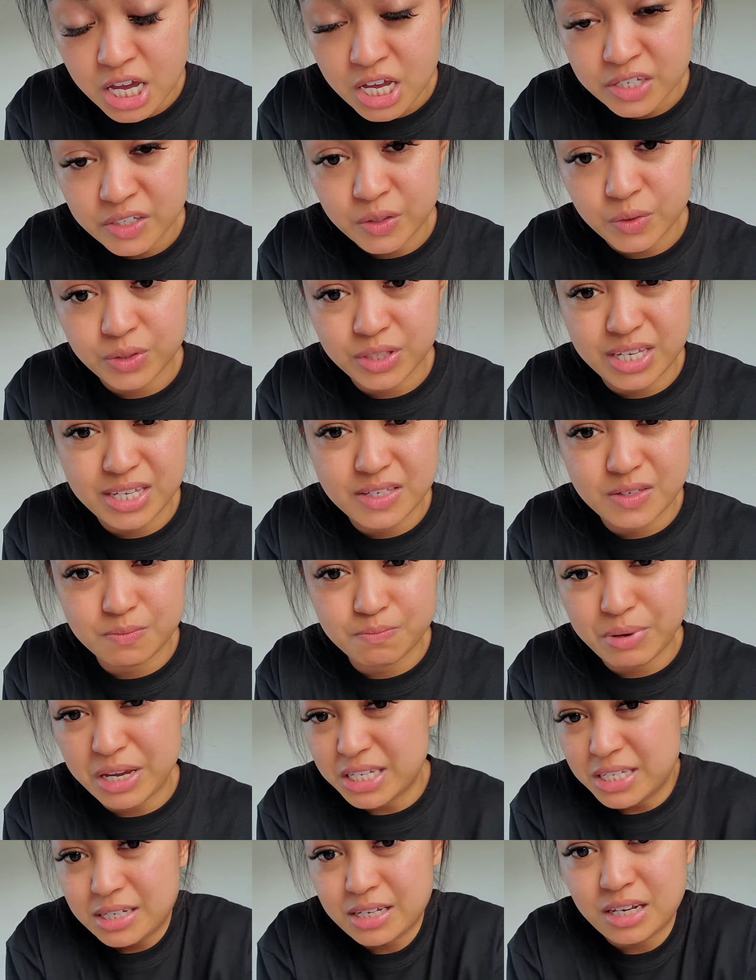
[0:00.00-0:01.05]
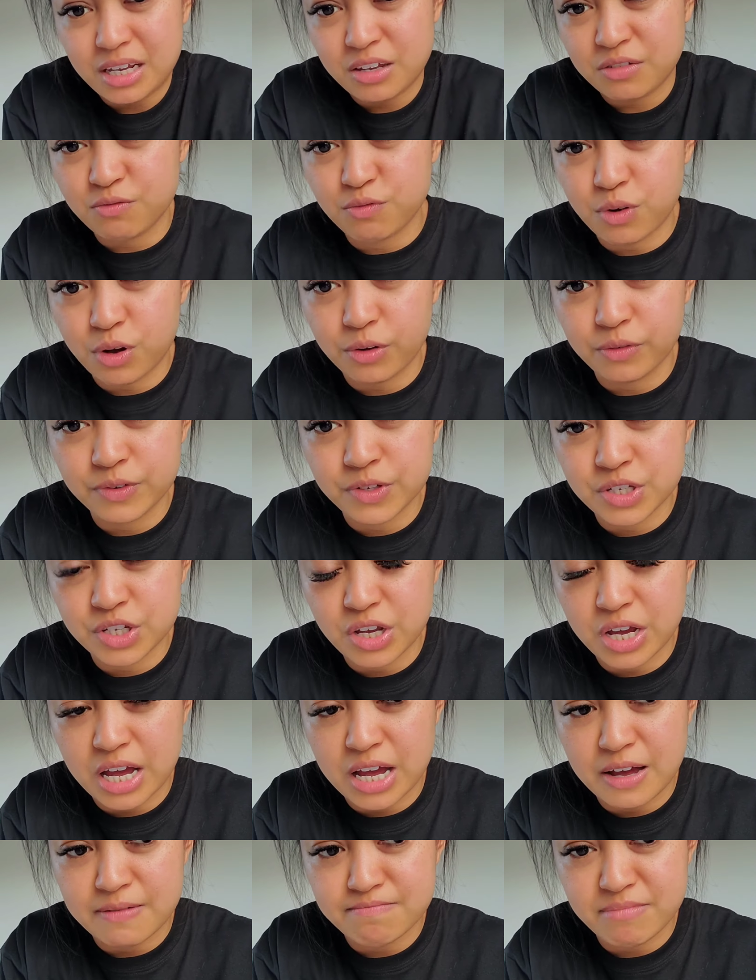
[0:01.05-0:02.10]
So this basically involves
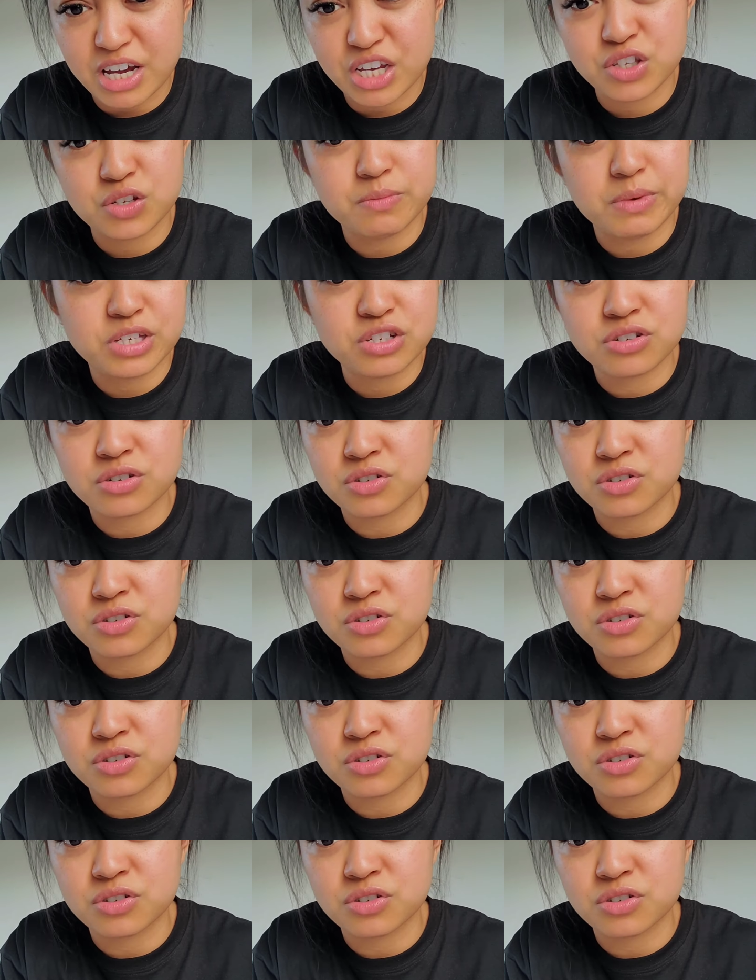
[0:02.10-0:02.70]
isometric